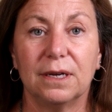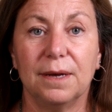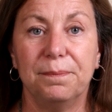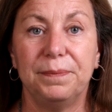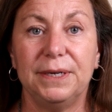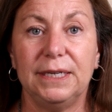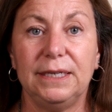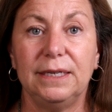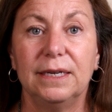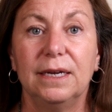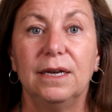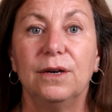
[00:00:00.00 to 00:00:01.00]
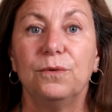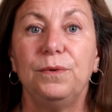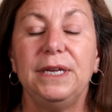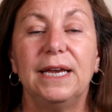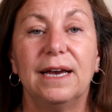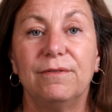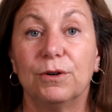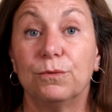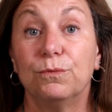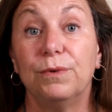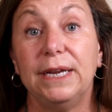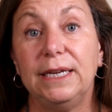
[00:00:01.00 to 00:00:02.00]
company. We have a
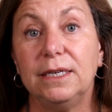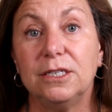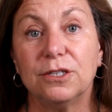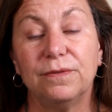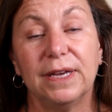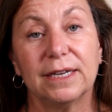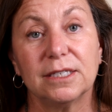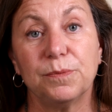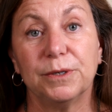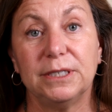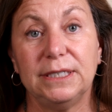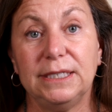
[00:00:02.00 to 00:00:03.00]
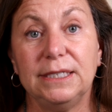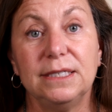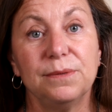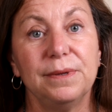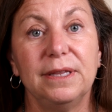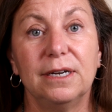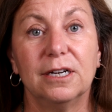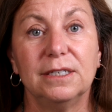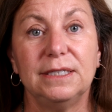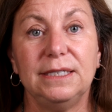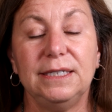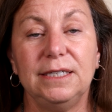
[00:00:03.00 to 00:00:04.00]
range of expertise within our
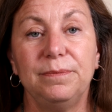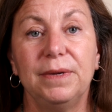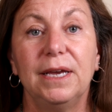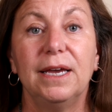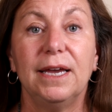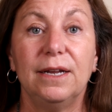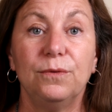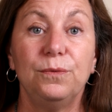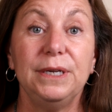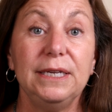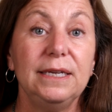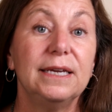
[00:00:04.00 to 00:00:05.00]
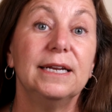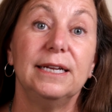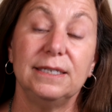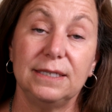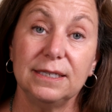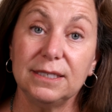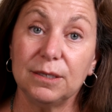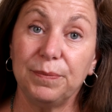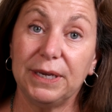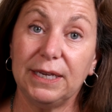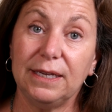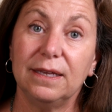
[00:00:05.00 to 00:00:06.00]
team, and we can
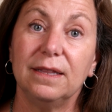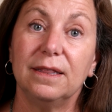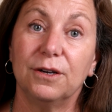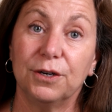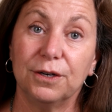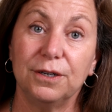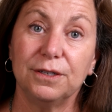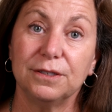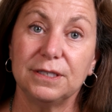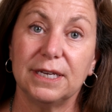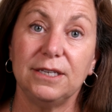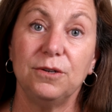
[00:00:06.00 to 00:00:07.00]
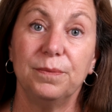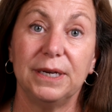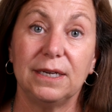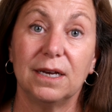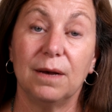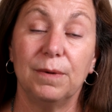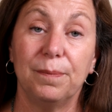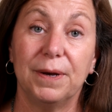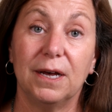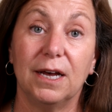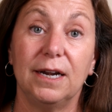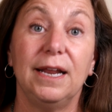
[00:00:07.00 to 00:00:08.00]
anticipate the hurdles that you might come
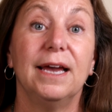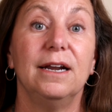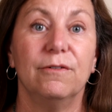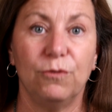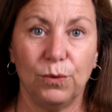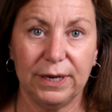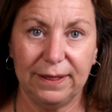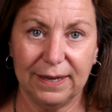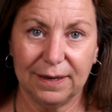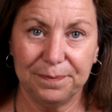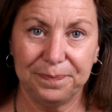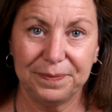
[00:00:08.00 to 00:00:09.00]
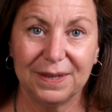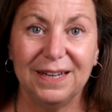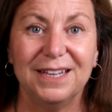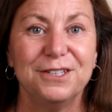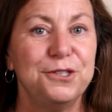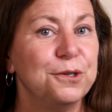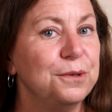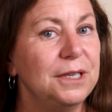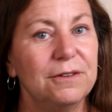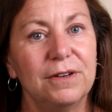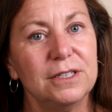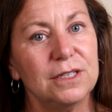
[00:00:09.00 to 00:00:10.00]
upon and avoid them. So
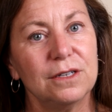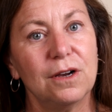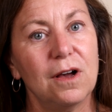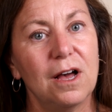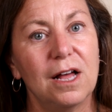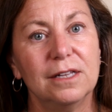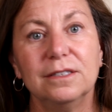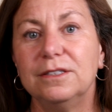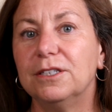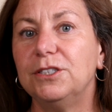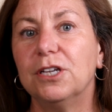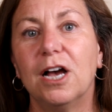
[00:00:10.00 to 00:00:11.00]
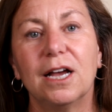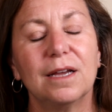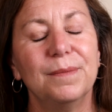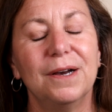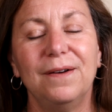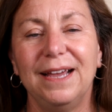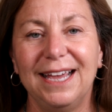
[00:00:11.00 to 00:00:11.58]
give us a call to talk about